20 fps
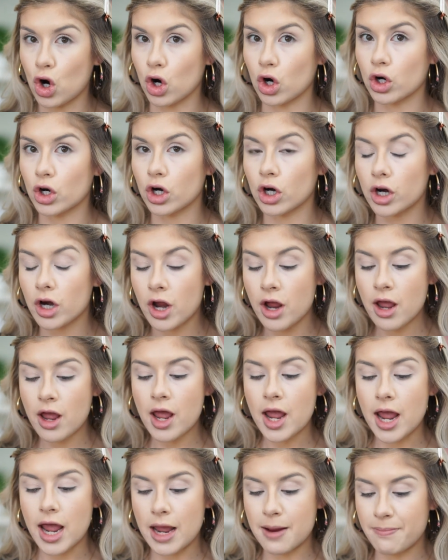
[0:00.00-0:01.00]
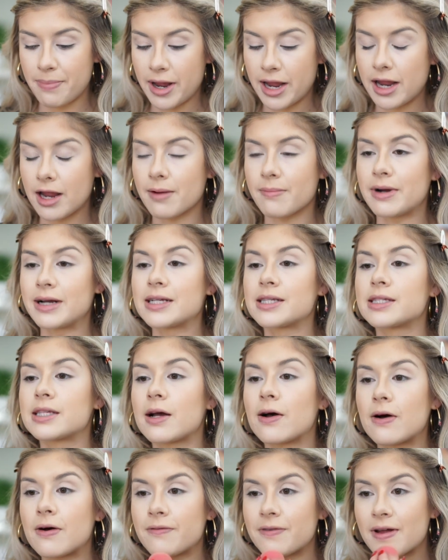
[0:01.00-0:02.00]
harder and pay it
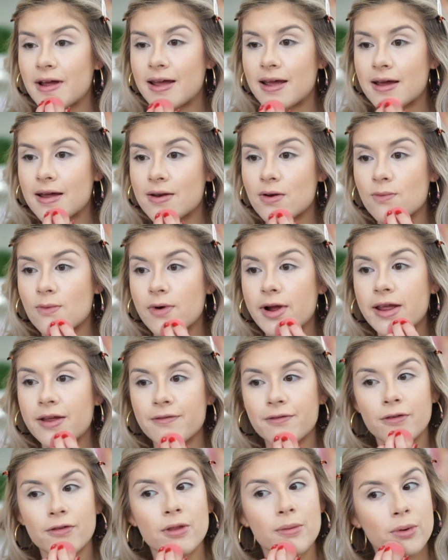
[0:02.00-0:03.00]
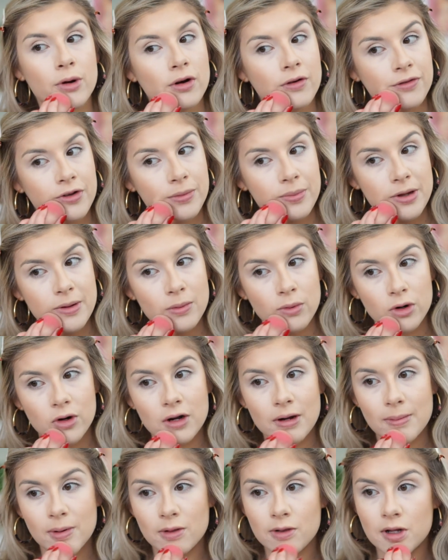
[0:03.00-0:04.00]
myself and wait for the perfect people
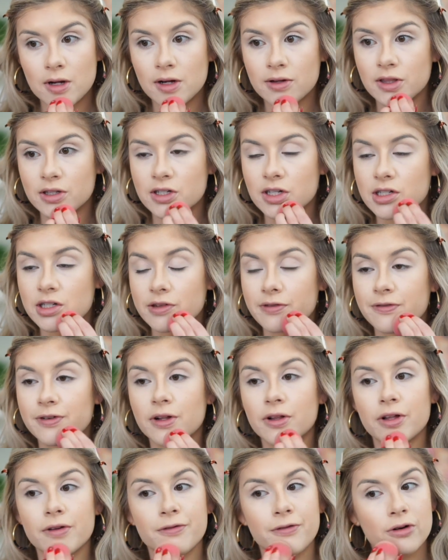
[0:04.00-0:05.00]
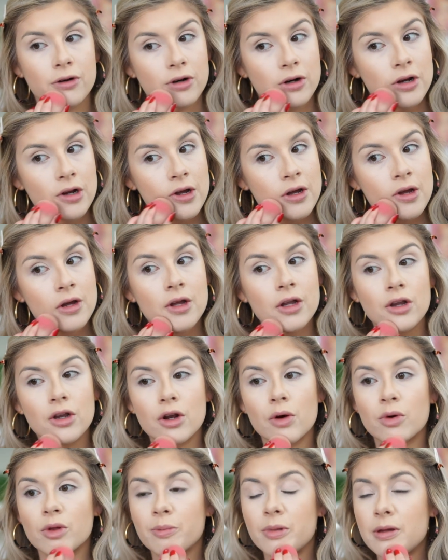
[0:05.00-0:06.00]
to come along than to fill it for, you
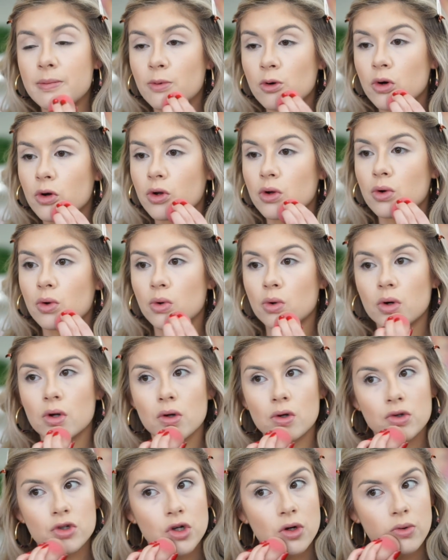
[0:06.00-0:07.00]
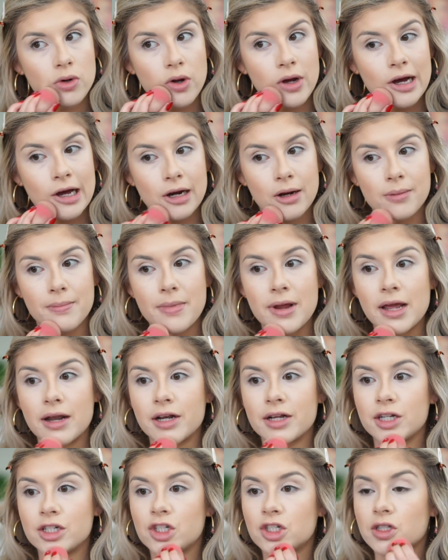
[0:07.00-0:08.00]
know, with people who don't know how to
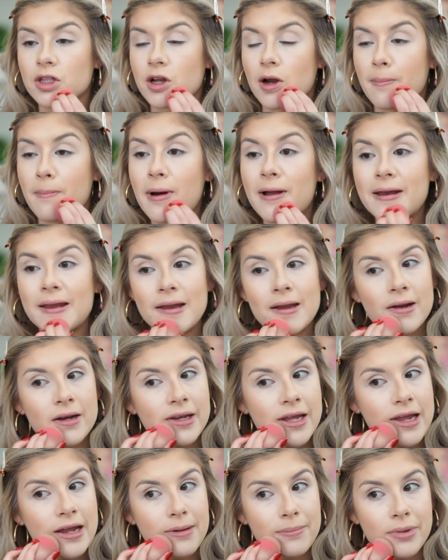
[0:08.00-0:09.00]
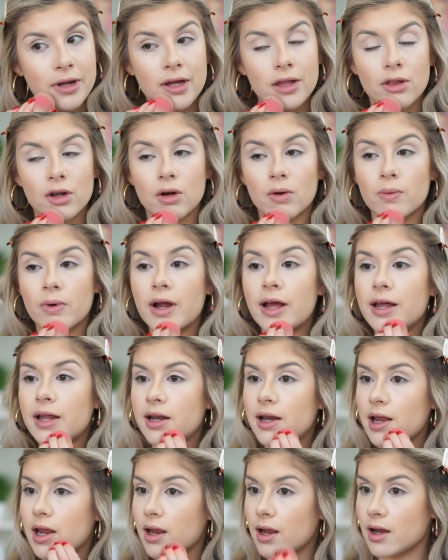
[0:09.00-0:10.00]
manage their money and can't pay their
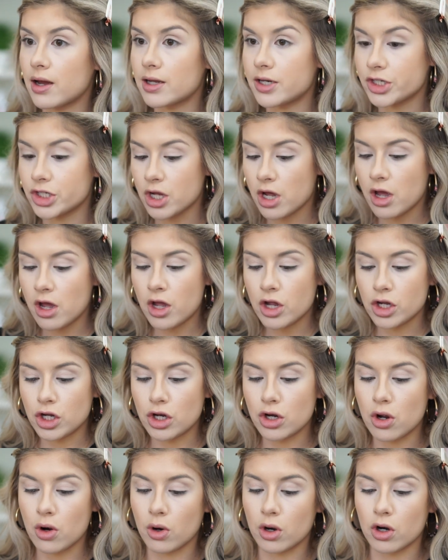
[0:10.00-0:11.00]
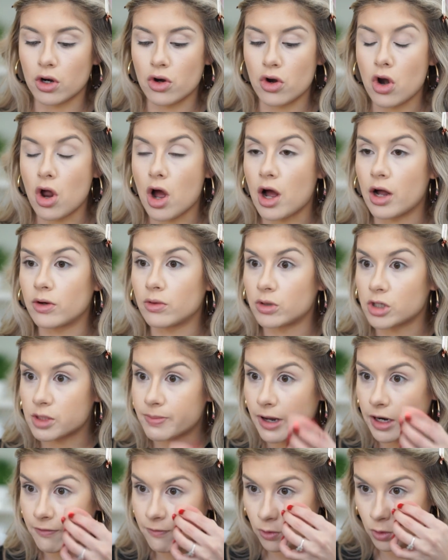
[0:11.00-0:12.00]
rent and, you know, are not
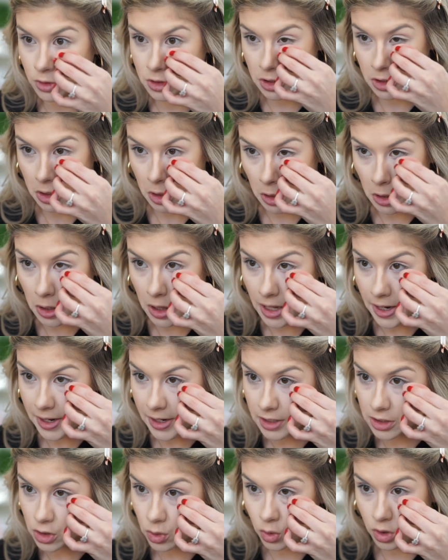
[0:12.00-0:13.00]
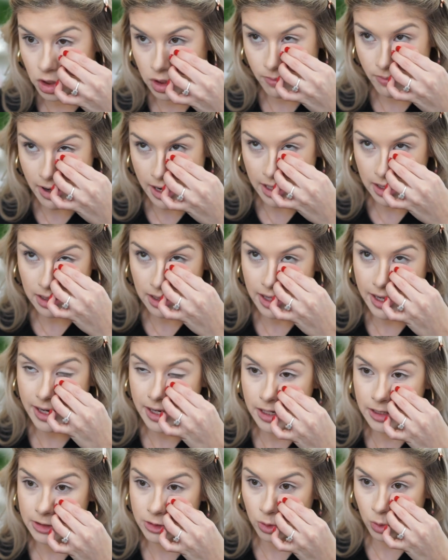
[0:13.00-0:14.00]
respectful to their clients or to my
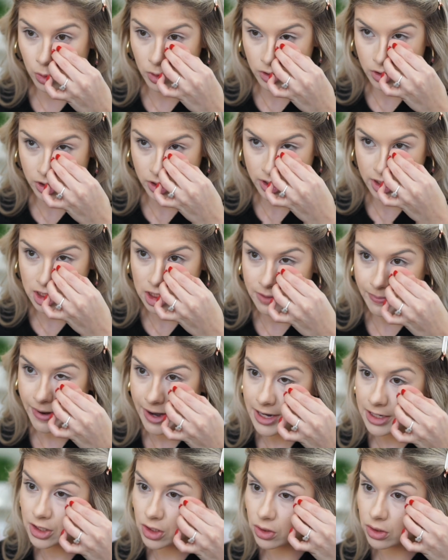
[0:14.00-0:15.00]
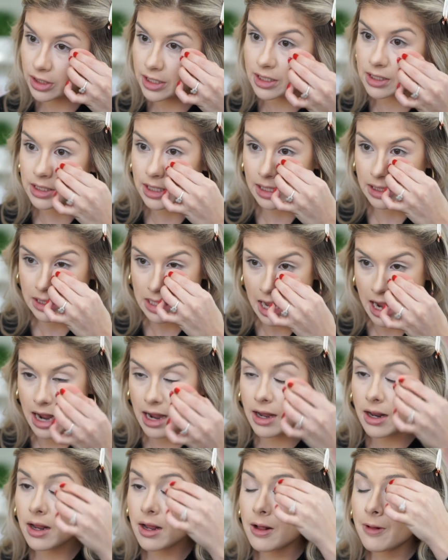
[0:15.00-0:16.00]
clients or to the space or things like
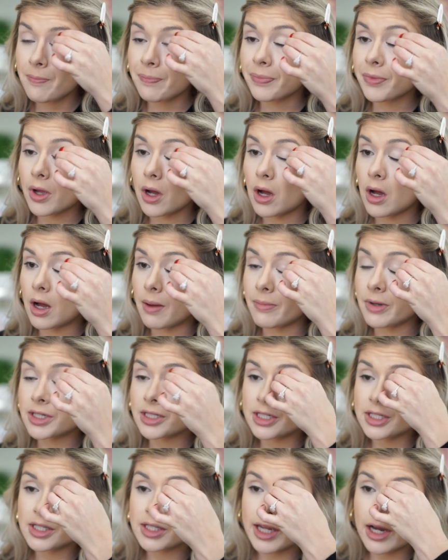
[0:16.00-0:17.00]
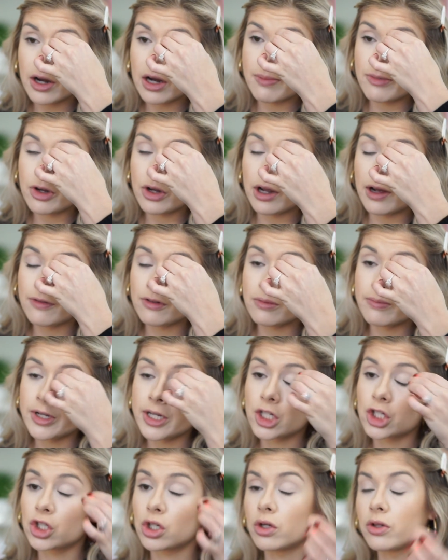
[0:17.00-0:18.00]
that. Because it's scary. I mean, you have to
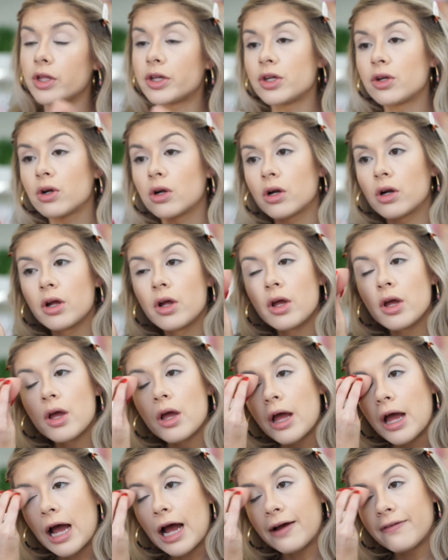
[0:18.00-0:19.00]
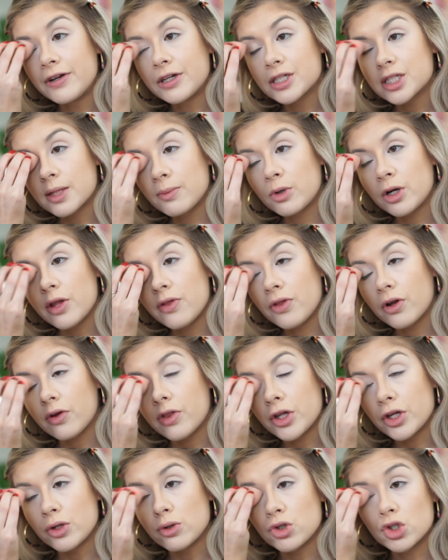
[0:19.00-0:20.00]
make sure that you're having someone in there
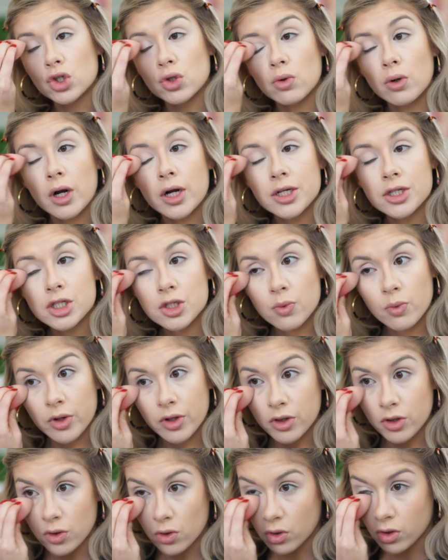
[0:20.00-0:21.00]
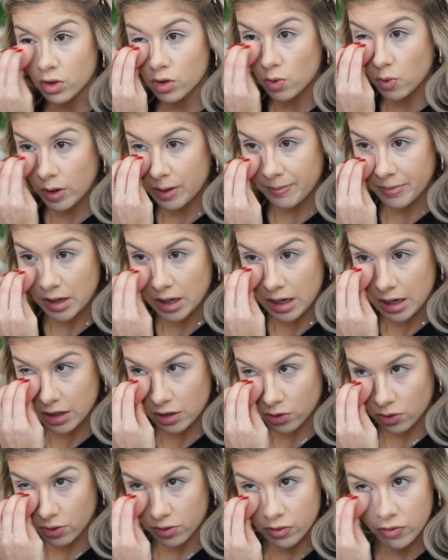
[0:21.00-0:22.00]
that you trust with your equipment
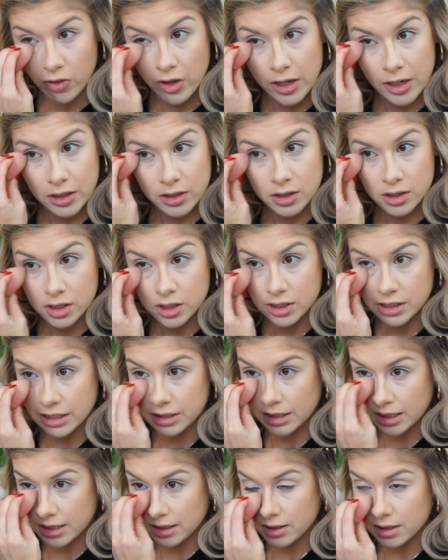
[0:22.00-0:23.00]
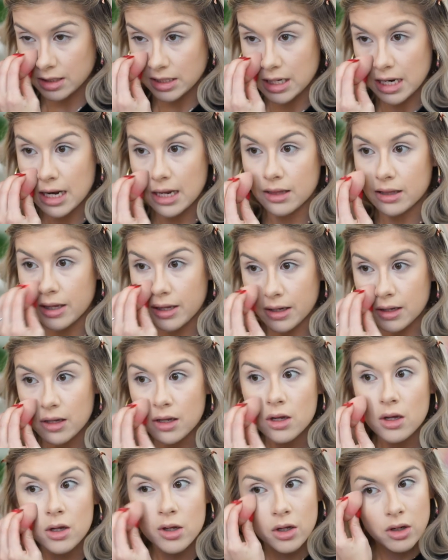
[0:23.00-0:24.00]
and your things, because at the end of the day,
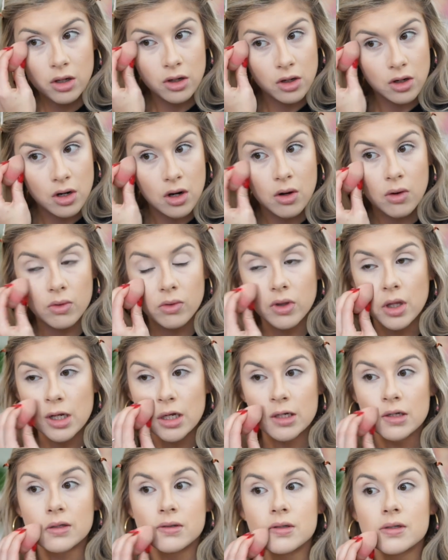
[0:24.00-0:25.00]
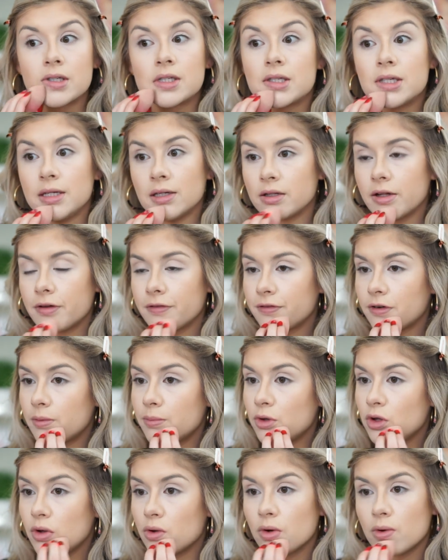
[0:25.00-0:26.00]
like, you know, they could steal it
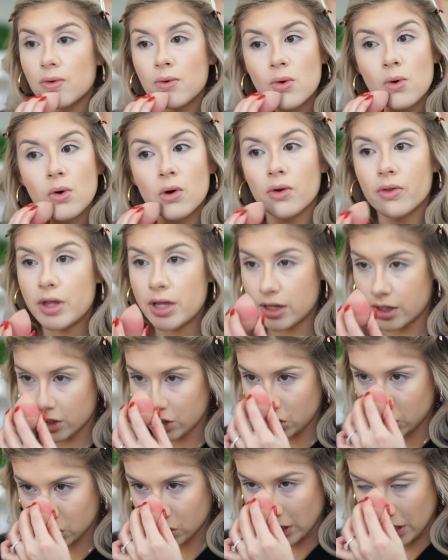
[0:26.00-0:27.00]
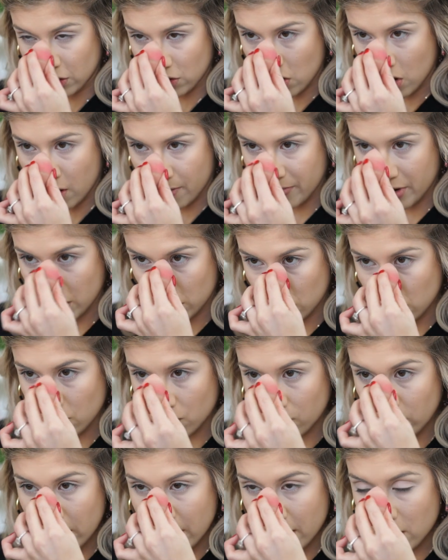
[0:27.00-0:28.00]
from you or they could just like not pay
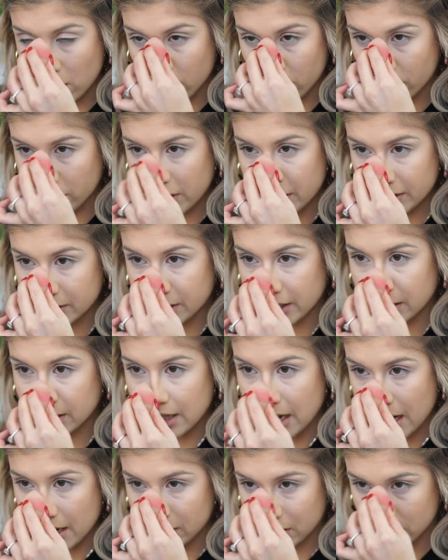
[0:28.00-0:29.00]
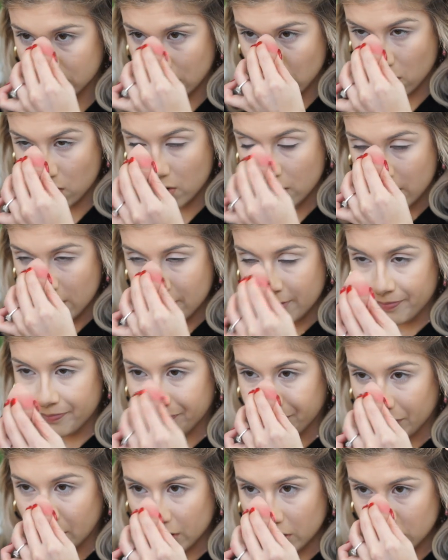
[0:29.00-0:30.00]
you rent or things like that. So
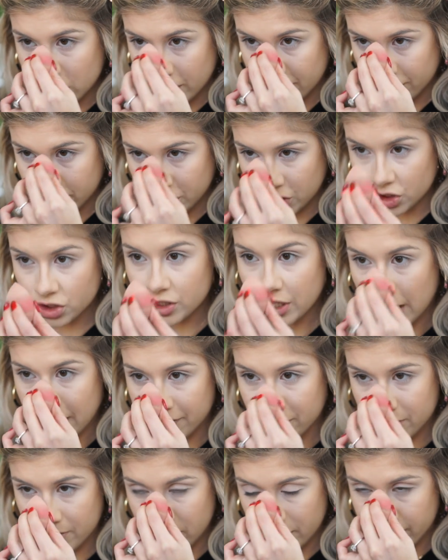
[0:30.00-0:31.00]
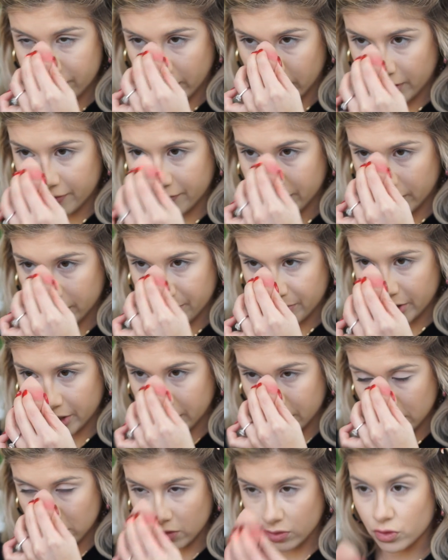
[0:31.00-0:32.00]
you definitely just have to be very, very
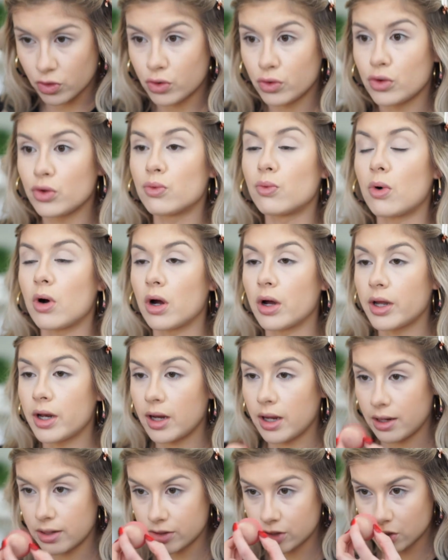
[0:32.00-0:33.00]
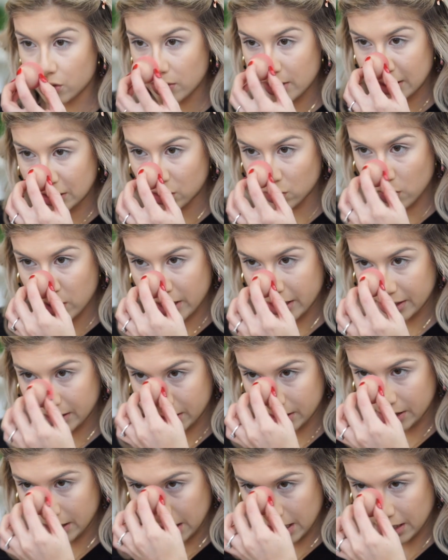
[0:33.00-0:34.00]
picky on who you want. And so that's why
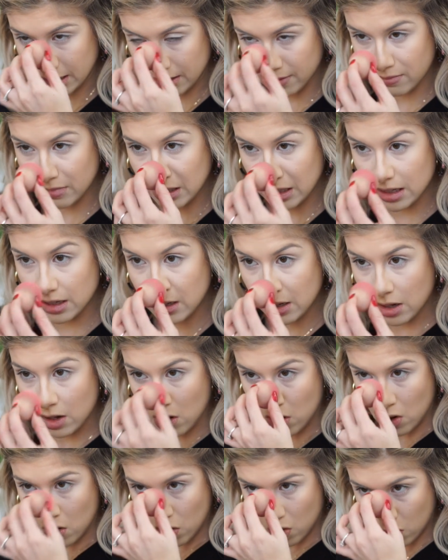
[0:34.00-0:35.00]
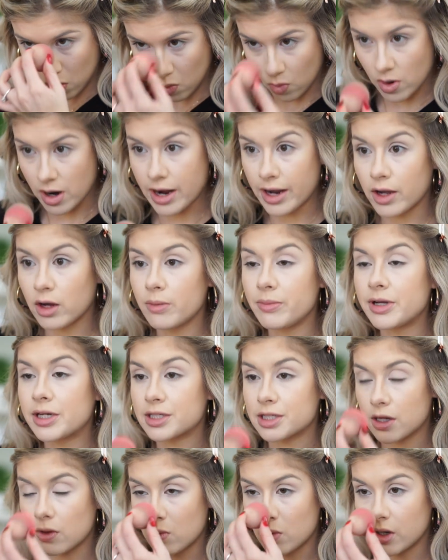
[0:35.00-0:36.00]
it's taking me a while,
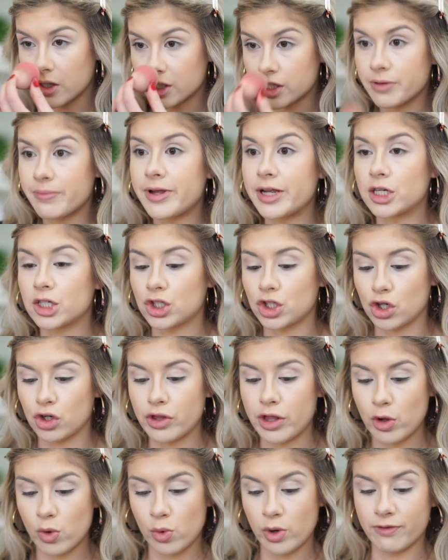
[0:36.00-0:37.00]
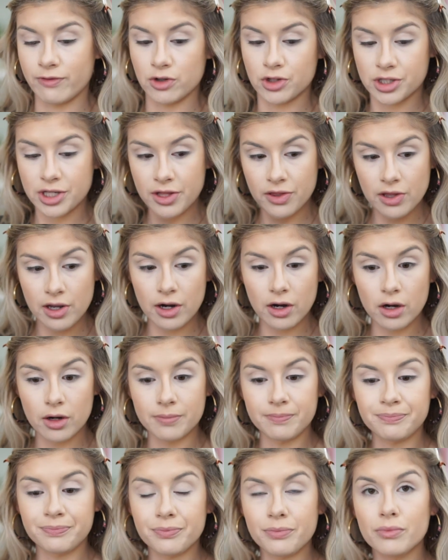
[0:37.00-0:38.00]
because I want to make sure that whoever's in
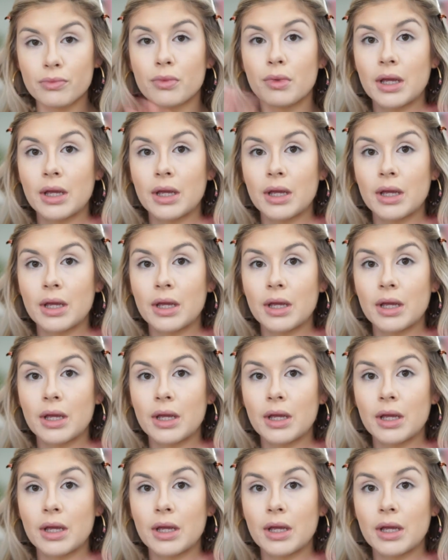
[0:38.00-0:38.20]
there